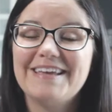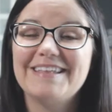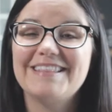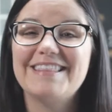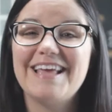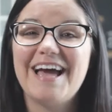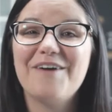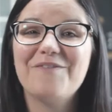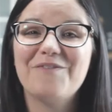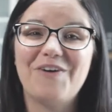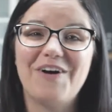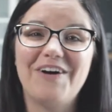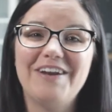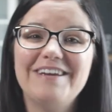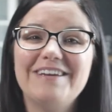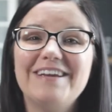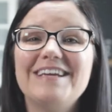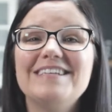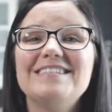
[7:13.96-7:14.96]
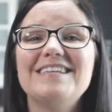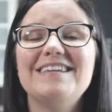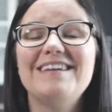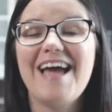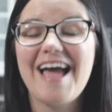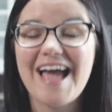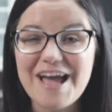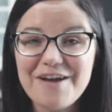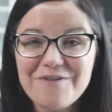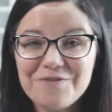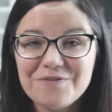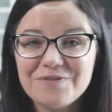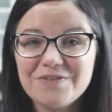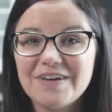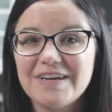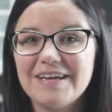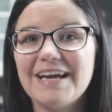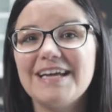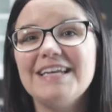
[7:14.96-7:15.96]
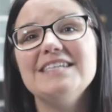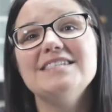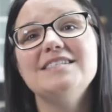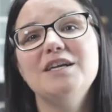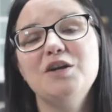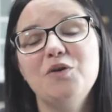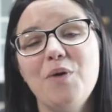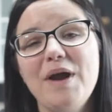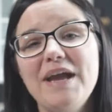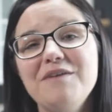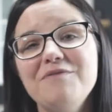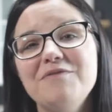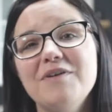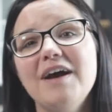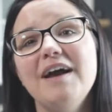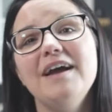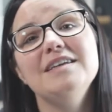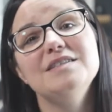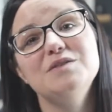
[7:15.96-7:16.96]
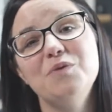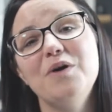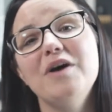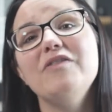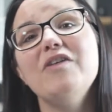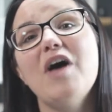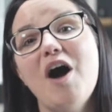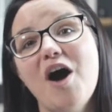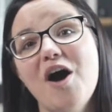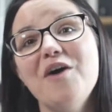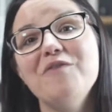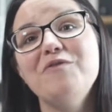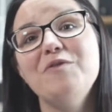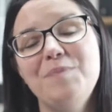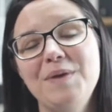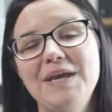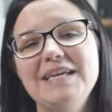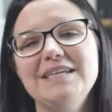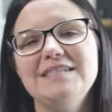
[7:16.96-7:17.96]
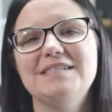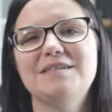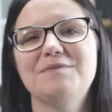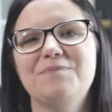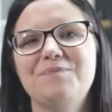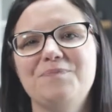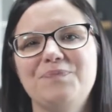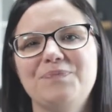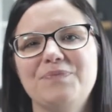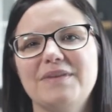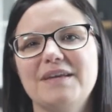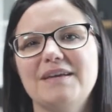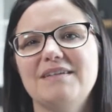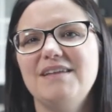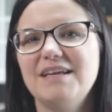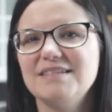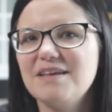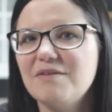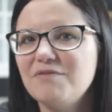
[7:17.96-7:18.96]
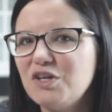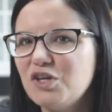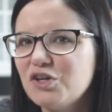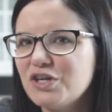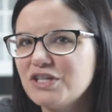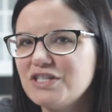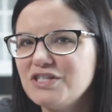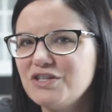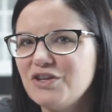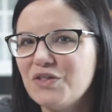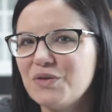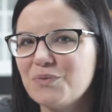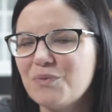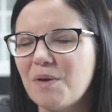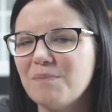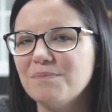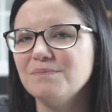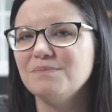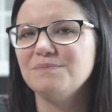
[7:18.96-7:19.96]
That one is an F and it's a quaver. It's worth half a beat. Let's have a look at another one.